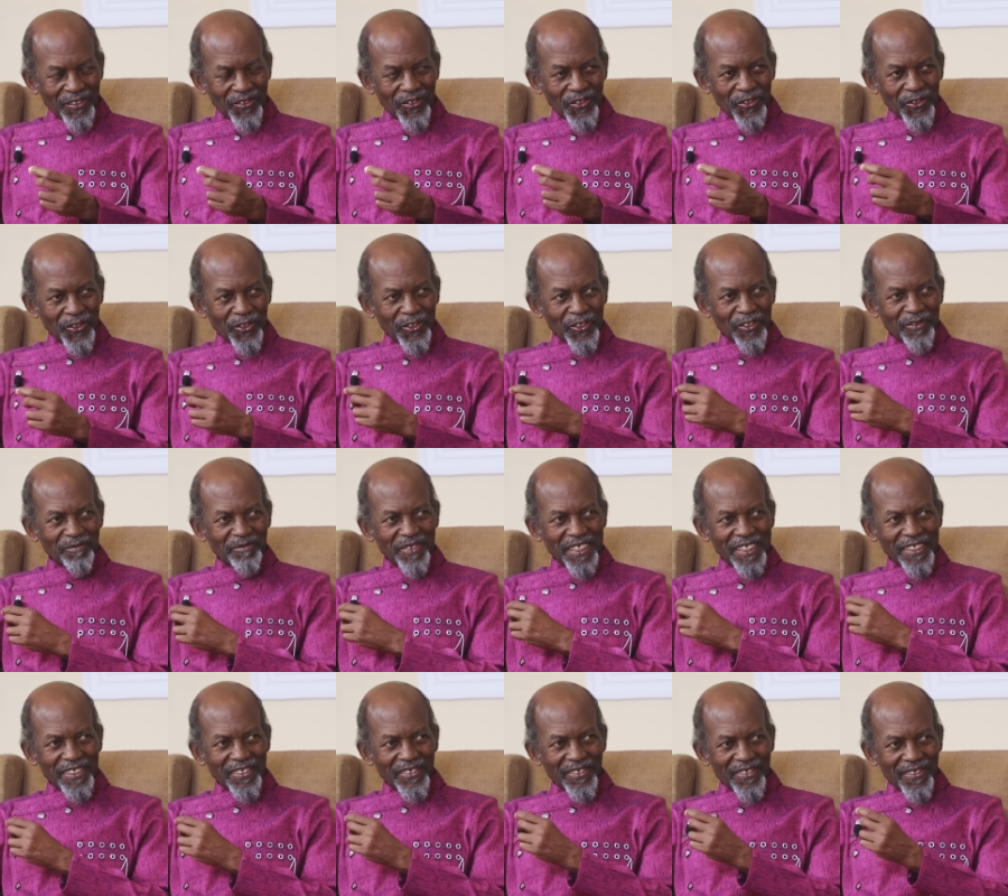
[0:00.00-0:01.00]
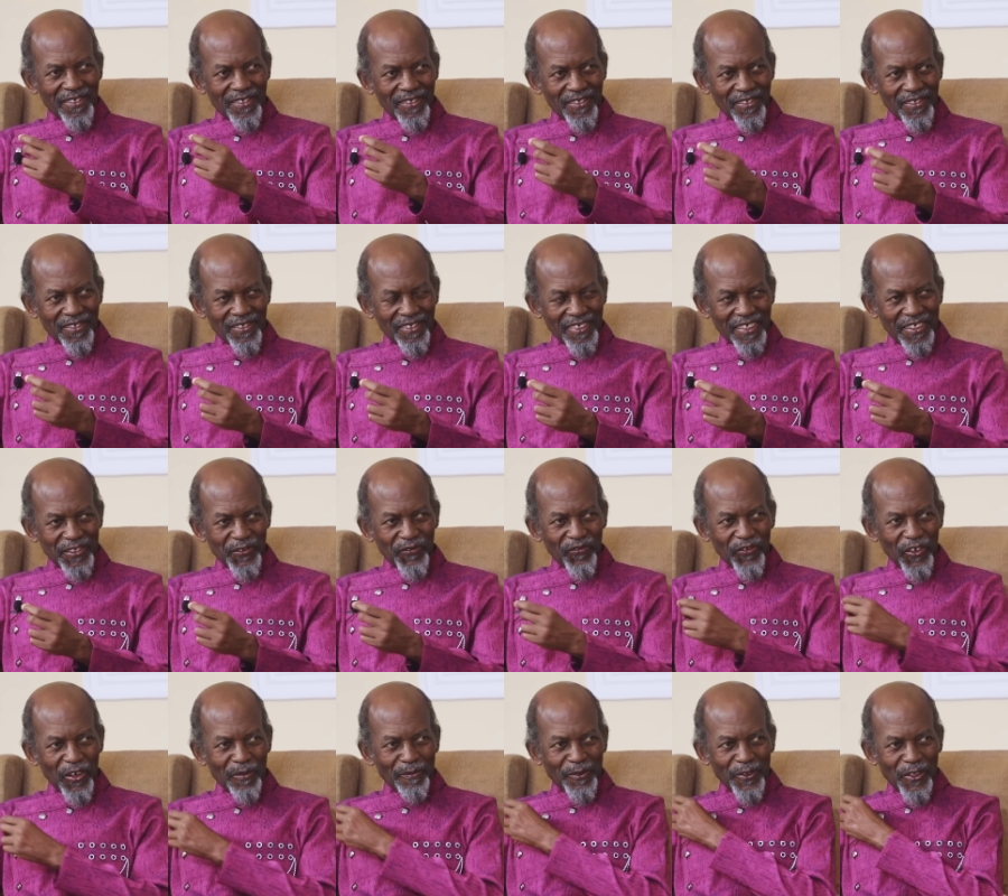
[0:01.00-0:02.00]
True means it's
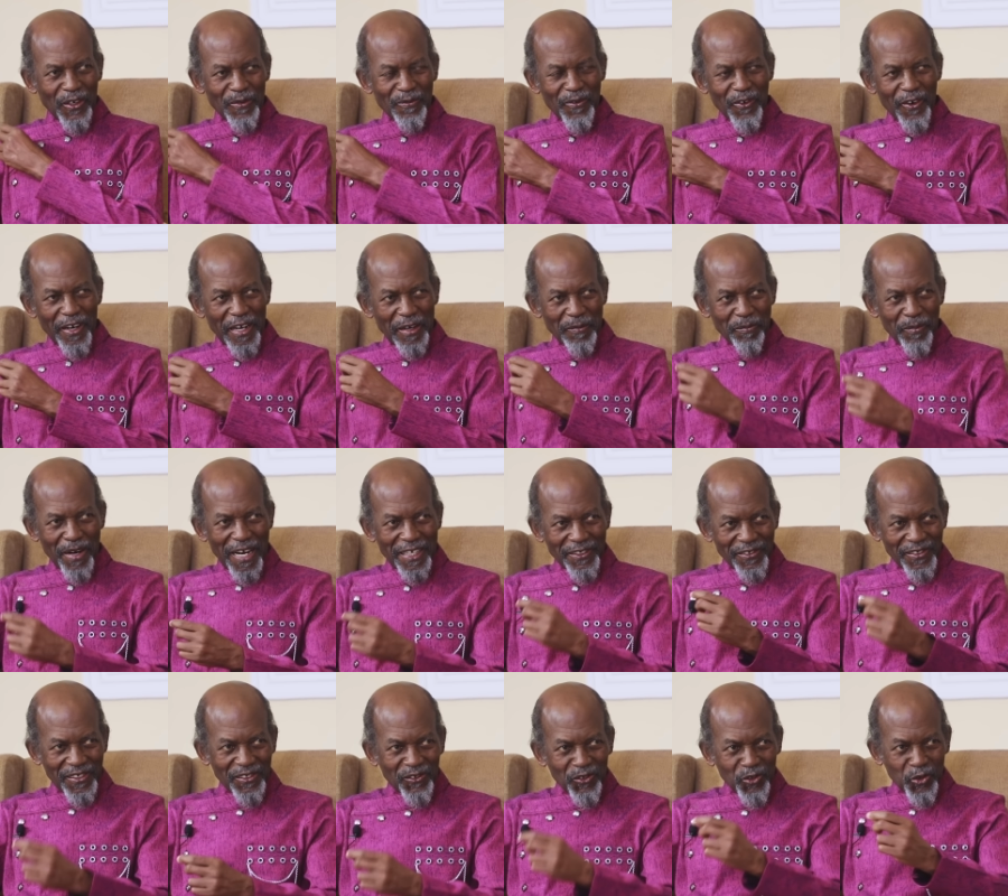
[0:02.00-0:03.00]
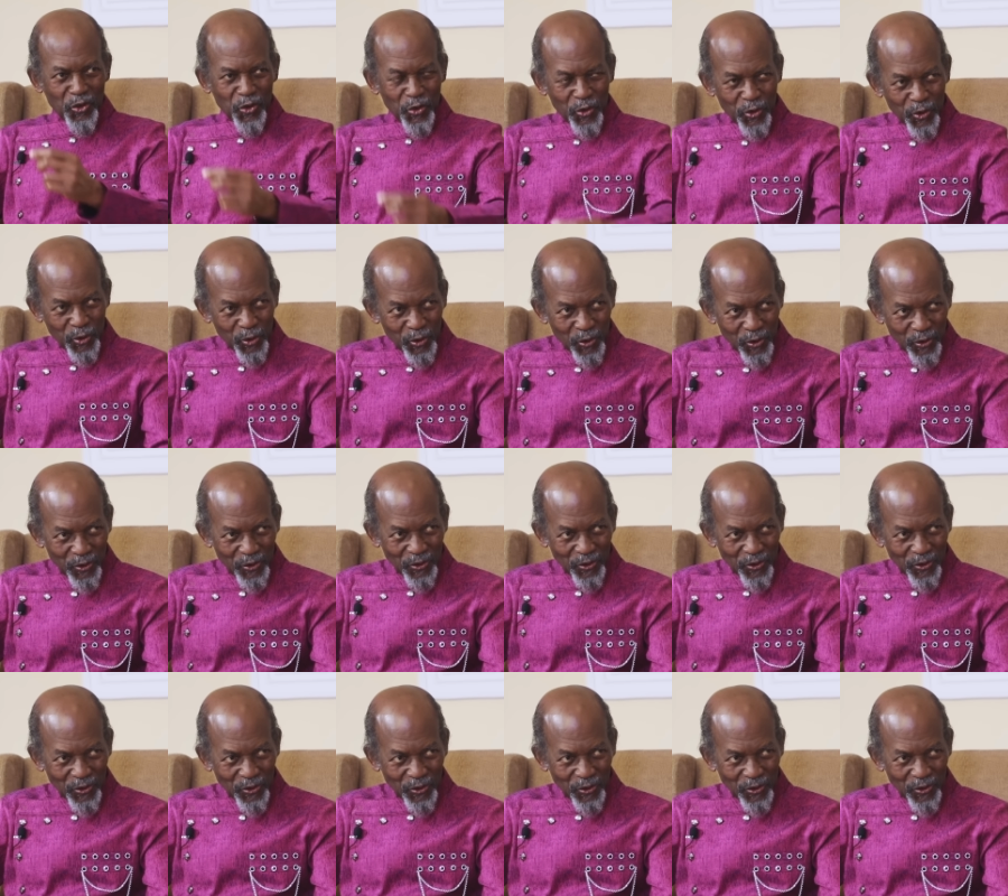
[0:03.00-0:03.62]
from somewhere passing through.